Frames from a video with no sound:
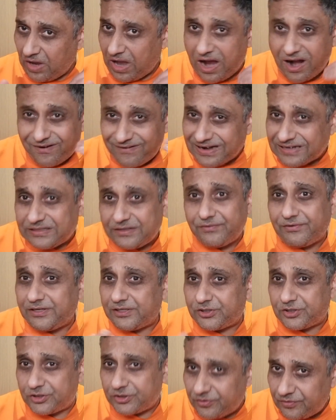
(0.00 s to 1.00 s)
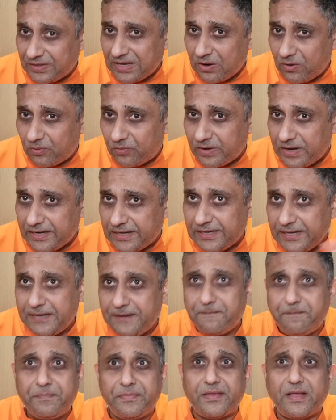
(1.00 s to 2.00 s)
Our activities do that
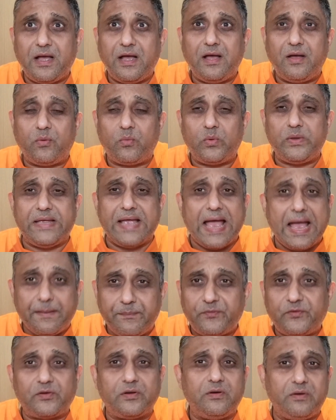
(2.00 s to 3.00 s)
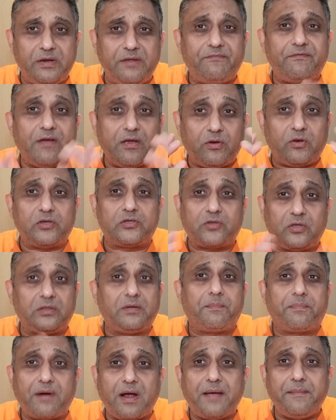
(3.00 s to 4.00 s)
already. We absolutely focus on
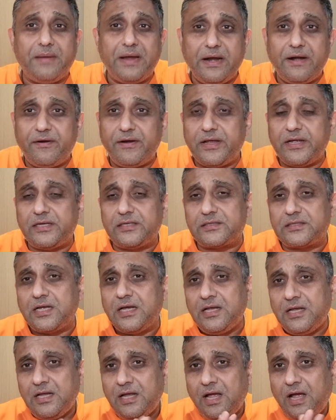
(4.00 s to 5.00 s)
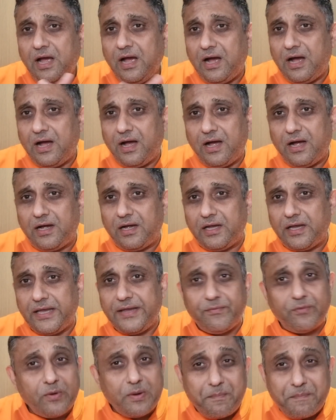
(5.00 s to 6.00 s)
the prime areas.
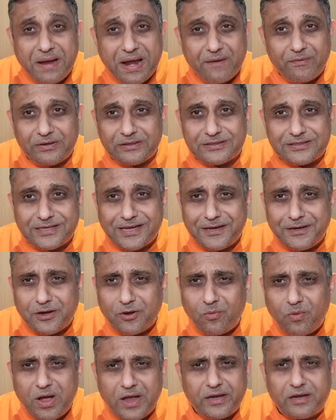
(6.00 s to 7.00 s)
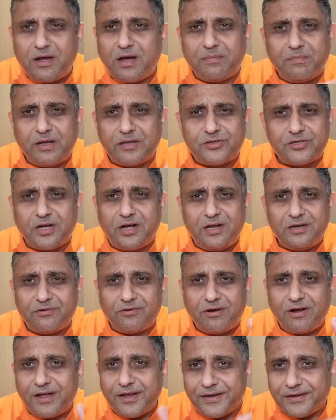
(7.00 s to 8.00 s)
Even when parents say, you know, why can't my child
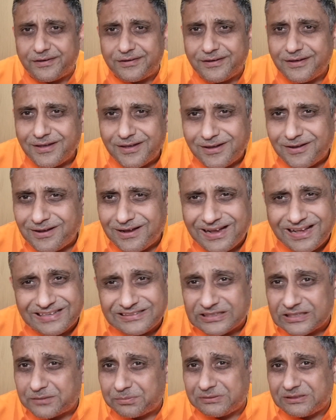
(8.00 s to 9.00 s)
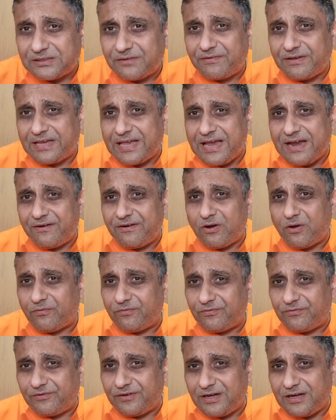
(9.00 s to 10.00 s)
write? As a specific area of
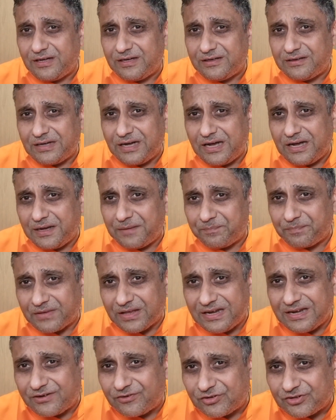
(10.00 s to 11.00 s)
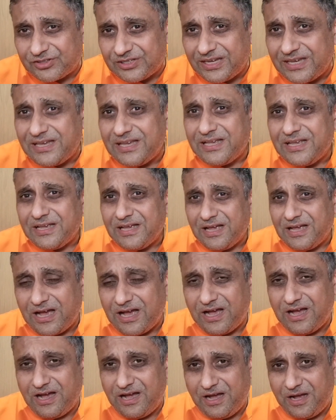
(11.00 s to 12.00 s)
literacy,
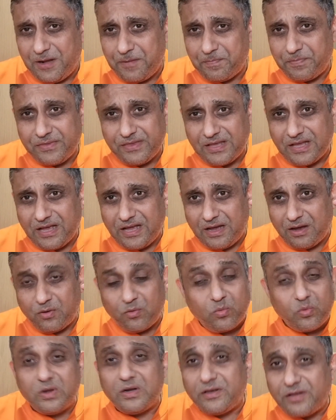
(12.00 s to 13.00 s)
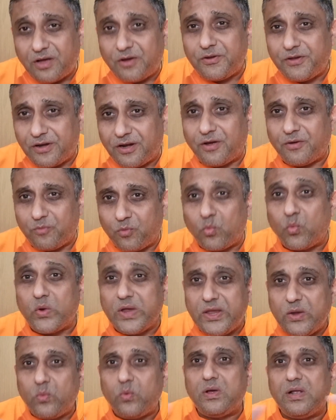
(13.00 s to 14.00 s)
well, no, you know,
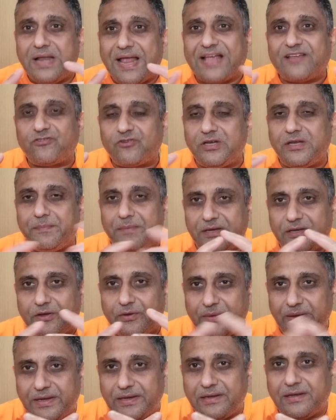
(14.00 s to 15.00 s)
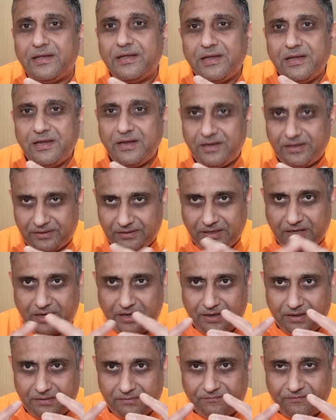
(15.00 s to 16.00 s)
we will actually be doing,
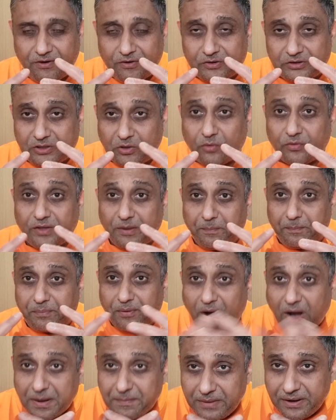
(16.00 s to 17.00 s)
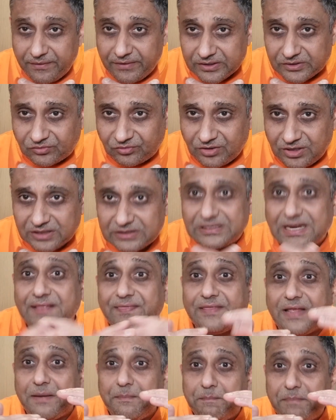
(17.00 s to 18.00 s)
focusing on the prime areas first,
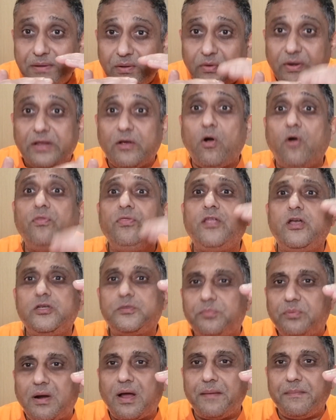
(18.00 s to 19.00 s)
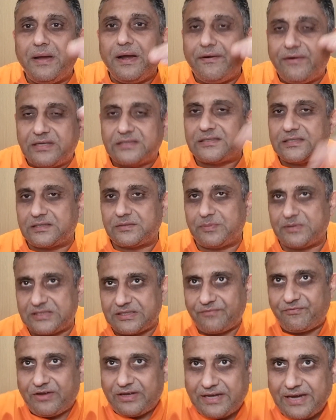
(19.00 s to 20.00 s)
and then building on those prime areas, the
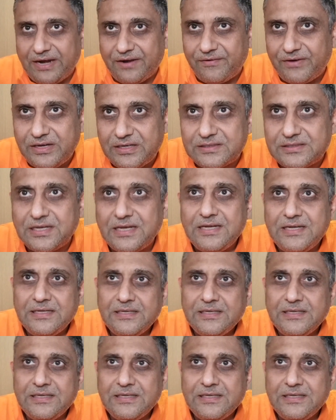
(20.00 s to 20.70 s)
specific areas.